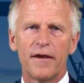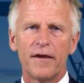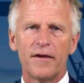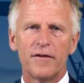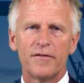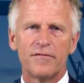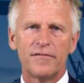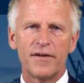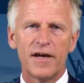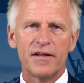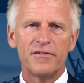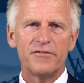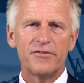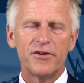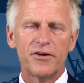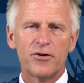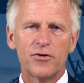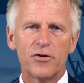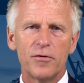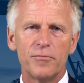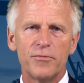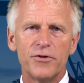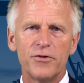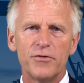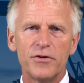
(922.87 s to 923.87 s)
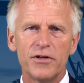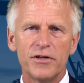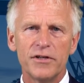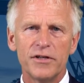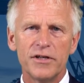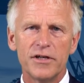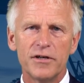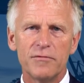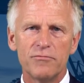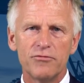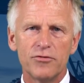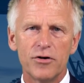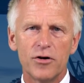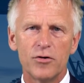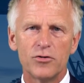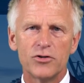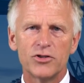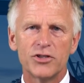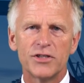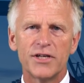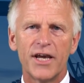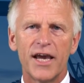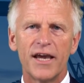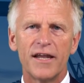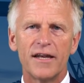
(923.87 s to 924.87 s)
Such a community approach
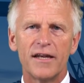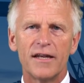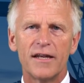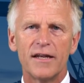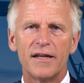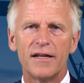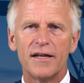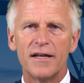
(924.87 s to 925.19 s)
can